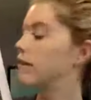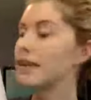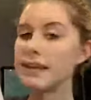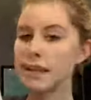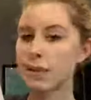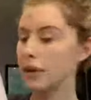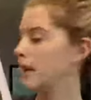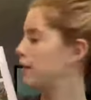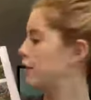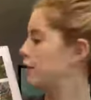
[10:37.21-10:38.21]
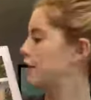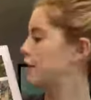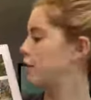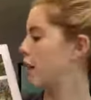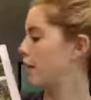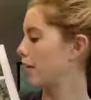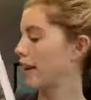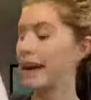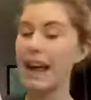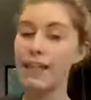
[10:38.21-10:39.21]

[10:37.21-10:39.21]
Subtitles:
these three, the fig, the pomegranate,